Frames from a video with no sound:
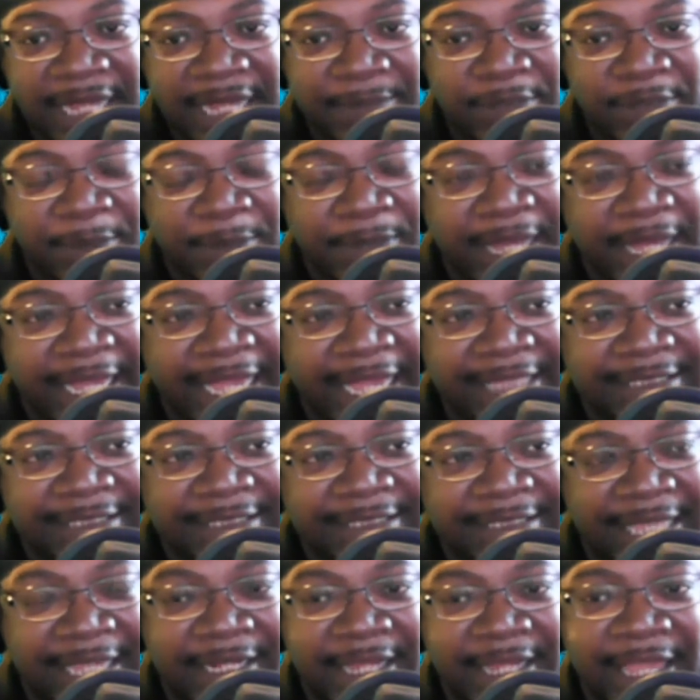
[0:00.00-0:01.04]
Blue podcast is
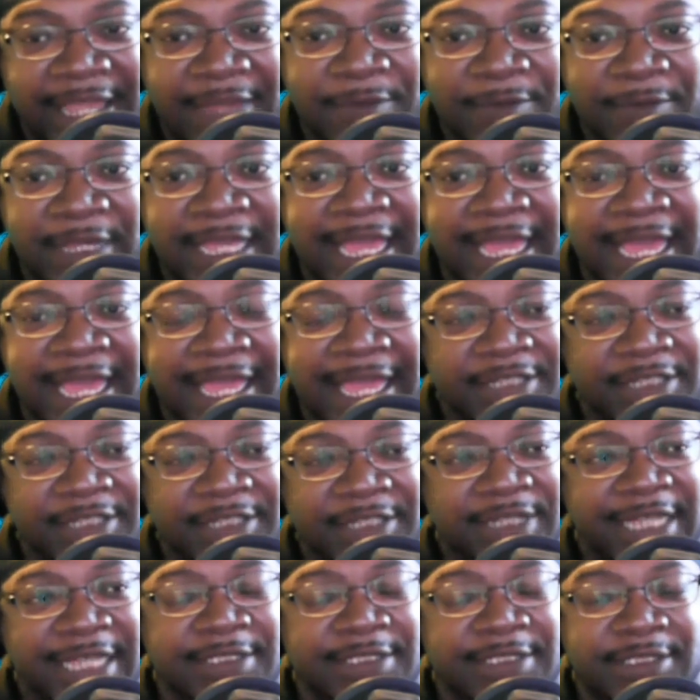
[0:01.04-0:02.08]
taking an 8-week hiatus. You
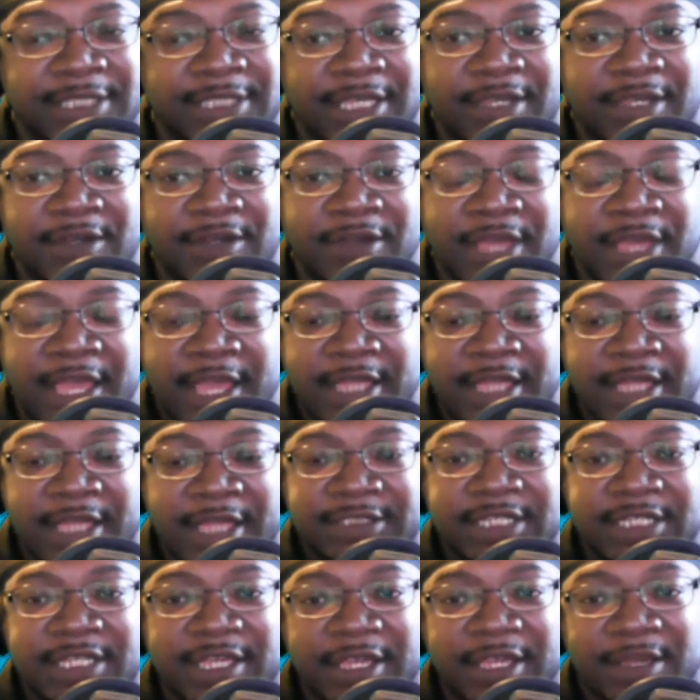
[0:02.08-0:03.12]
guys can still
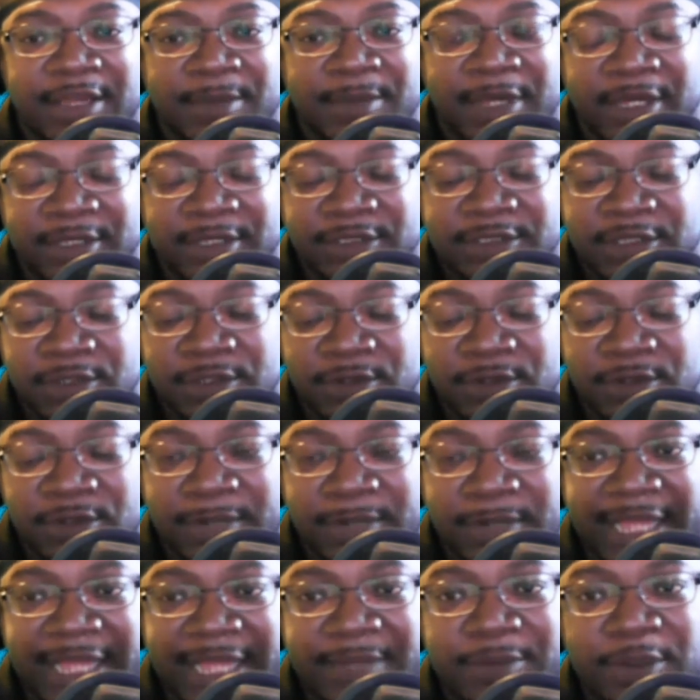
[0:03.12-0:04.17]
send your emails to
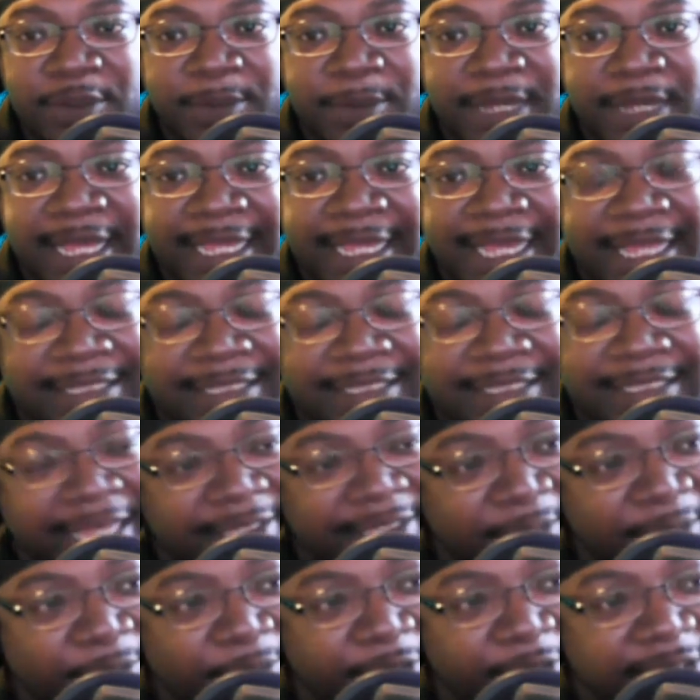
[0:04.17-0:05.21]

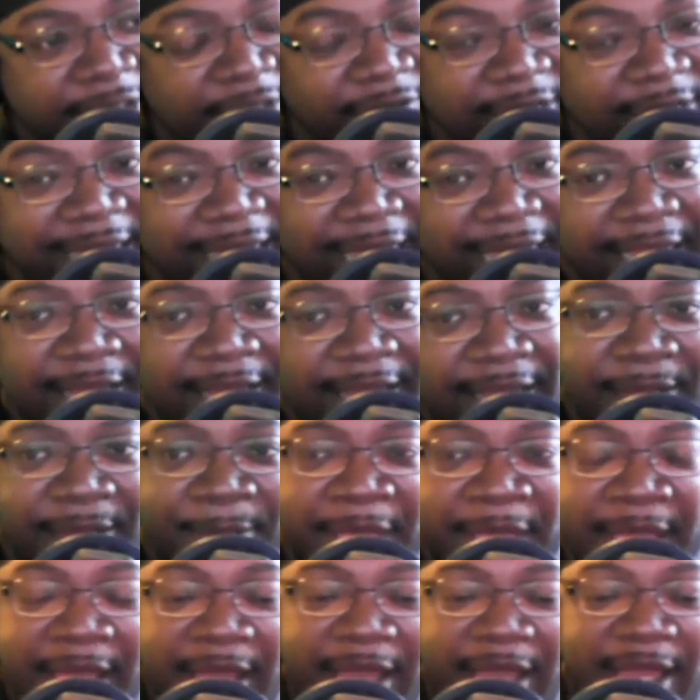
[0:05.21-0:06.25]
blackandbluepodcast@teamboydtv.com,
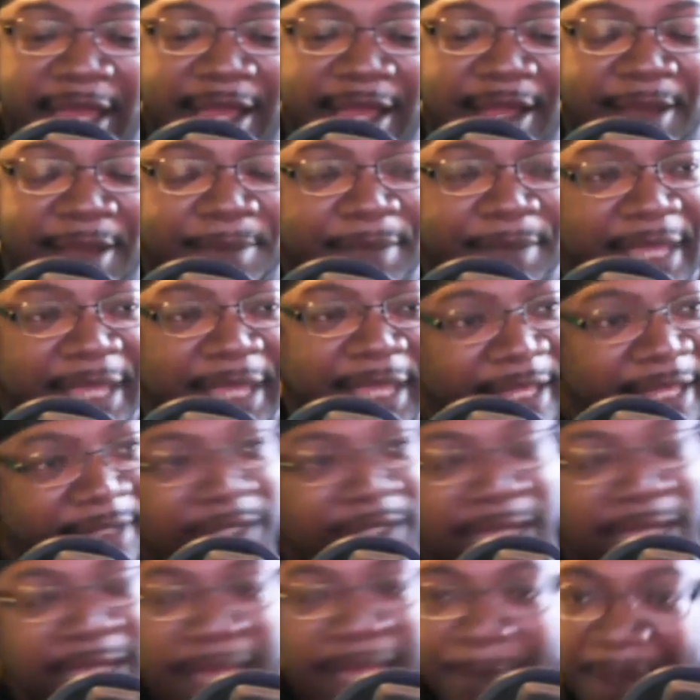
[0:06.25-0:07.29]

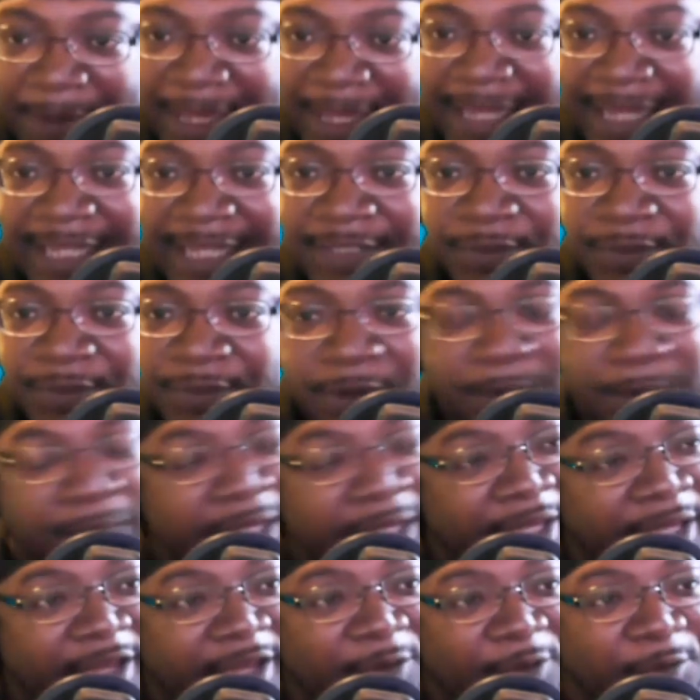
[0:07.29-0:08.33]
and maybe I get to them
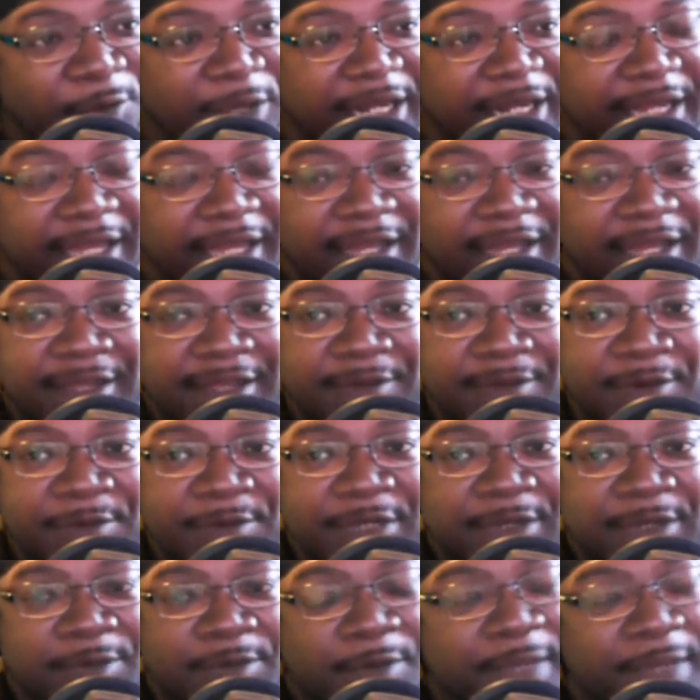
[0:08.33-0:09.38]
when
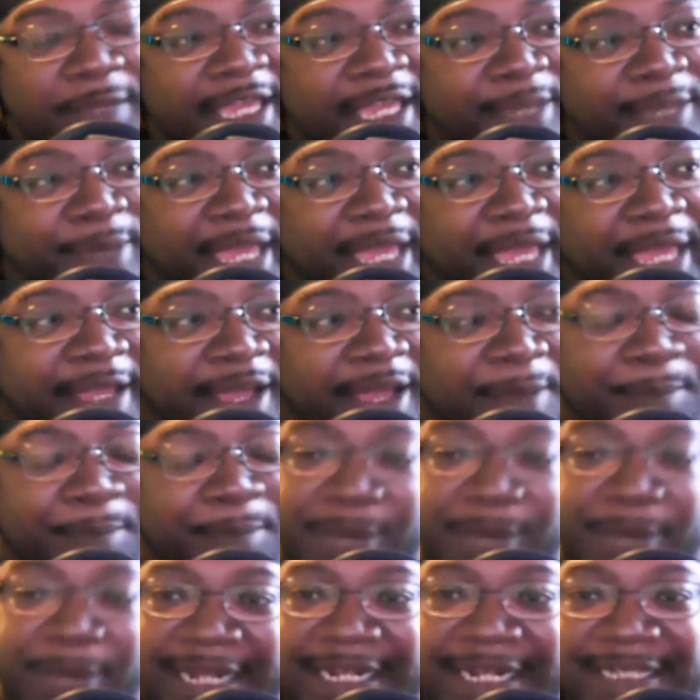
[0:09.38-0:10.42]
we kick back up.
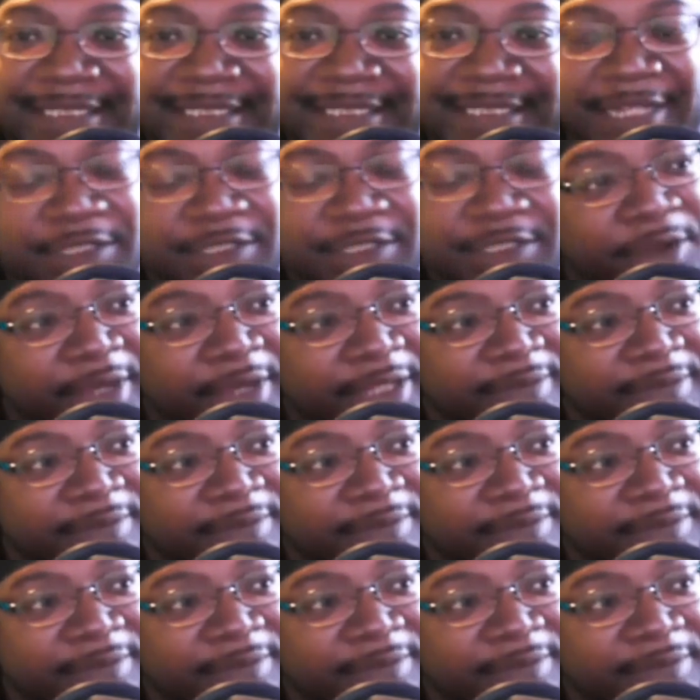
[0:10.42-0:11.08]
But let's get into it.